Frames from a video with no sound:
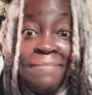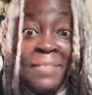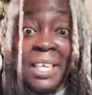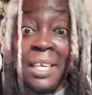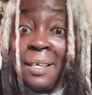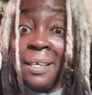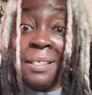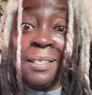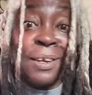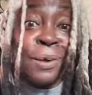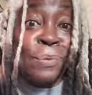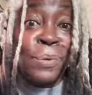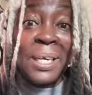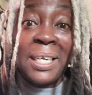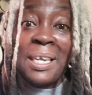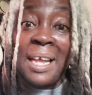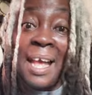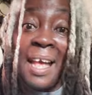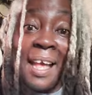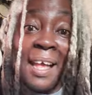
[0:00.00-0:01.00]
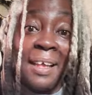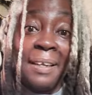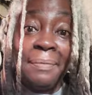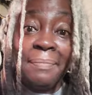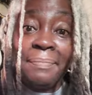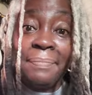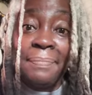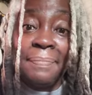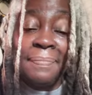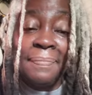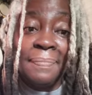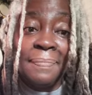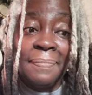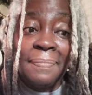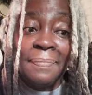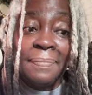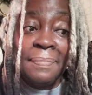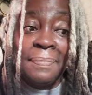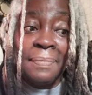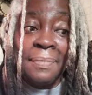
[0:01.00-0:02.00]
He didn't know what he
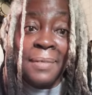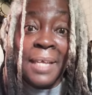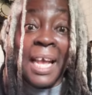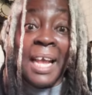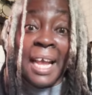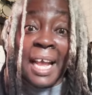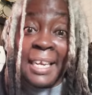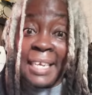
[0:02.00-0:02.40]
had.